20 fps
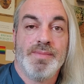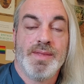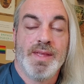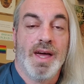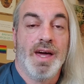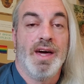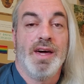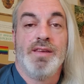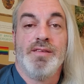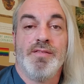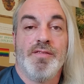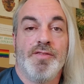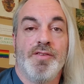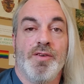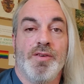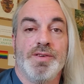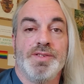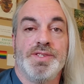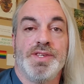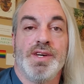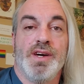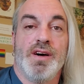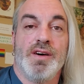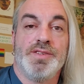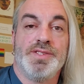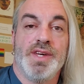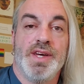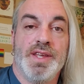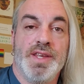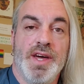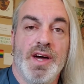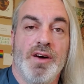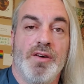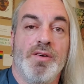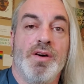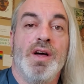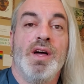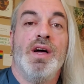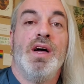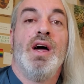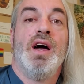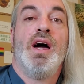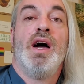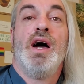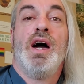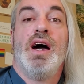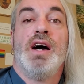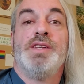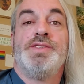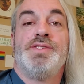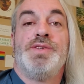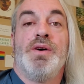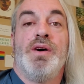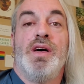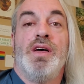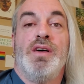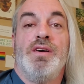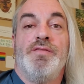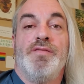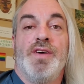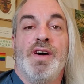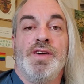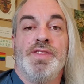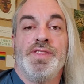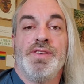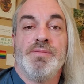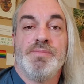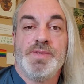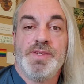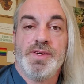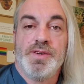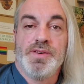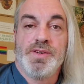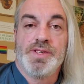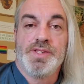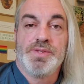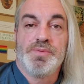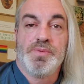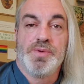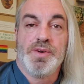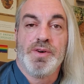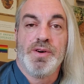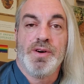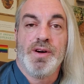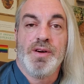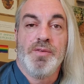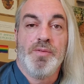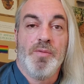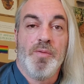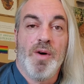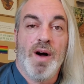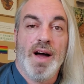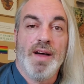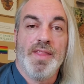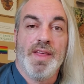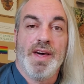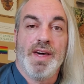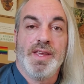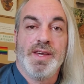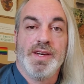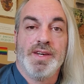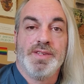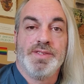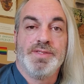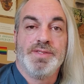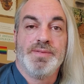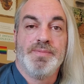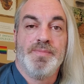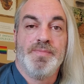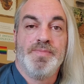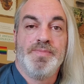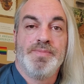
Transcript: And of course, they all say no. And so I'll invite them to explore why that is.